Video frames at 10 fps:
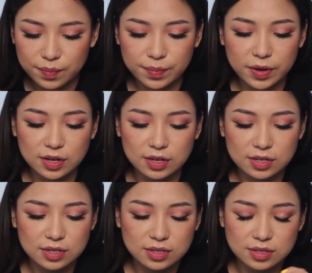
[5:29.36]
but
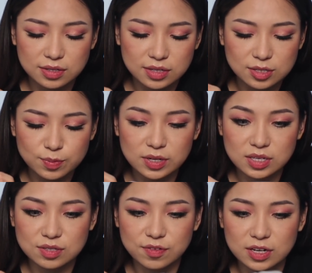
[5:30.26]
this one
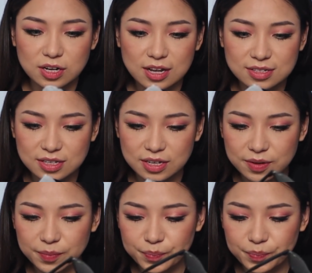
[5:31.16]
is very classic,